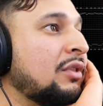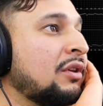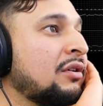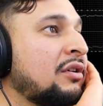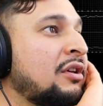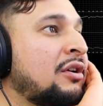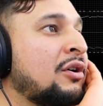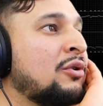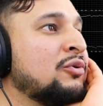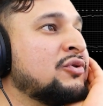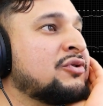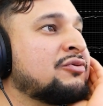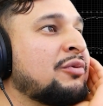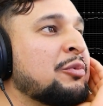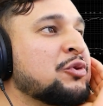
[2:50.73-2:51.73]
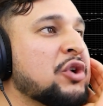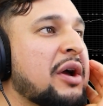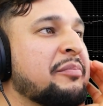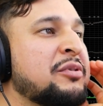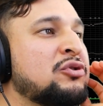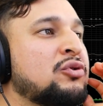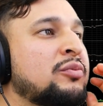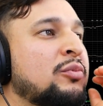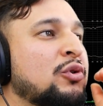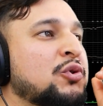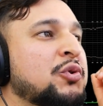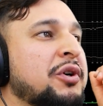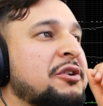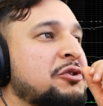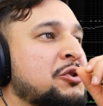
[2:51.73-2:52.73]
He goes from trap into more
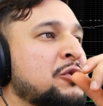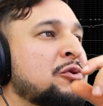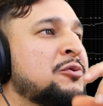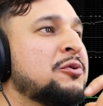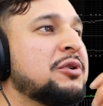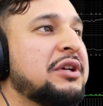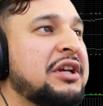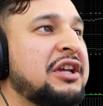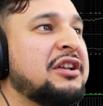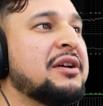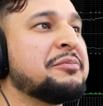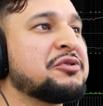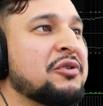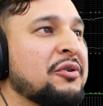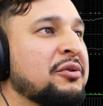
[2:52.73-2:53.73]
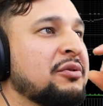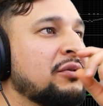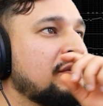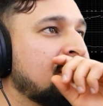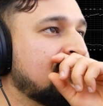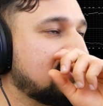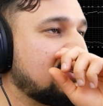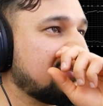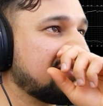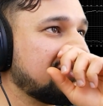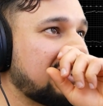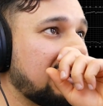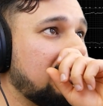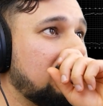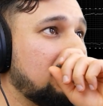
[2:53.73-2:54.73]
traditional EDM song
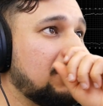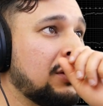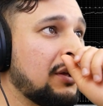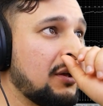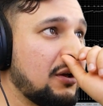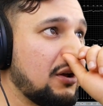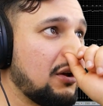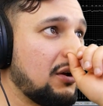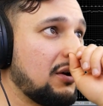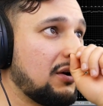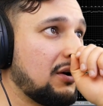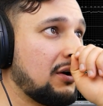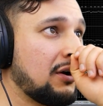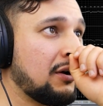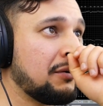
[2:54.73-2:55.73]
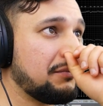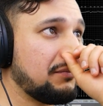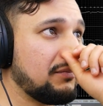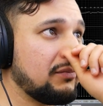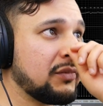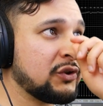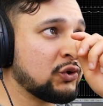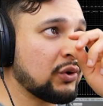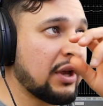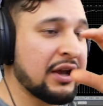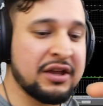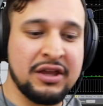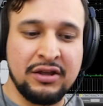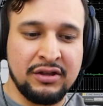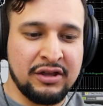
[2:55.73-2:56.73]
style. So yeah,
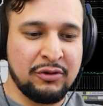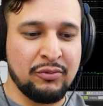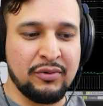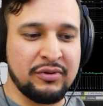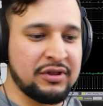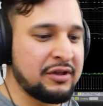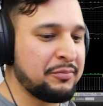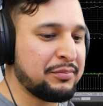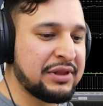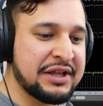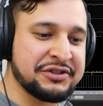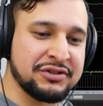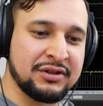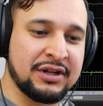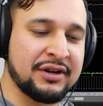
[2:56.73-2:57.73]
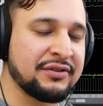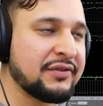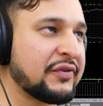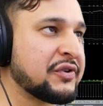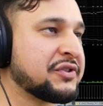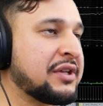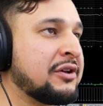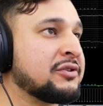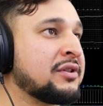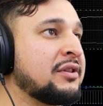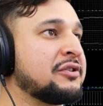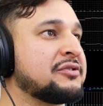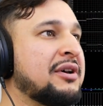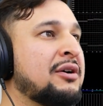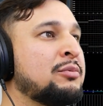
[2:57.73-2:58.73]
he blends a lot of different styles in
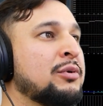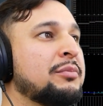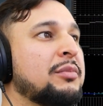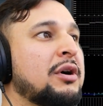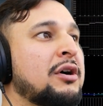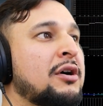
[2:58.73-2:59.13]
this album.